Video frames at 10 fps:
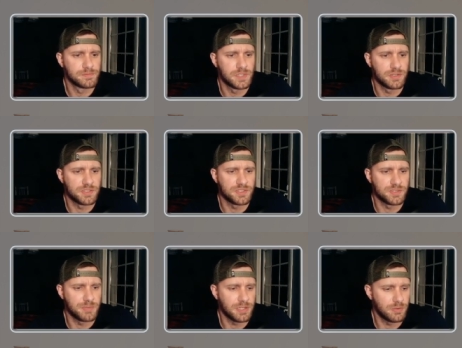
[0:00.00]
let's
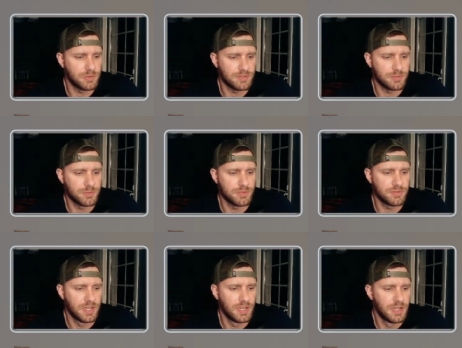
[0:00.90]
just make it whatever
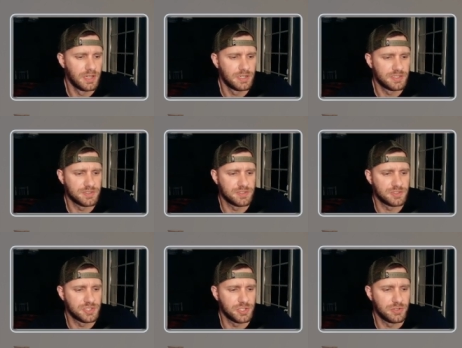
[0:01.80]
move, just to
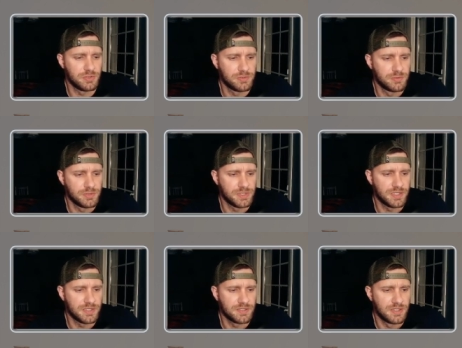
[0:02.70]
show what it
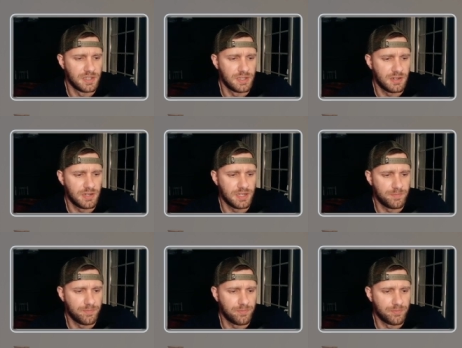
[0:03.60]
does. All right,
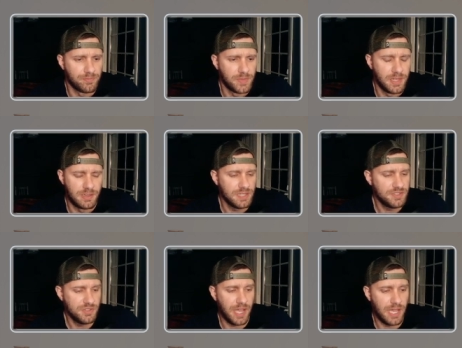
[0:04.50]

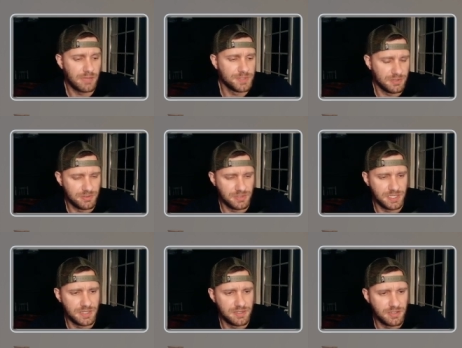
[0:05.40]
unless you absolutely
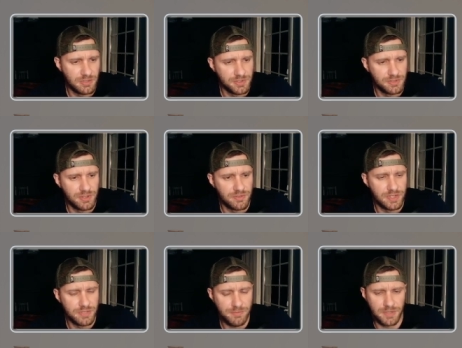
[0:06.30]
need to come to the rim,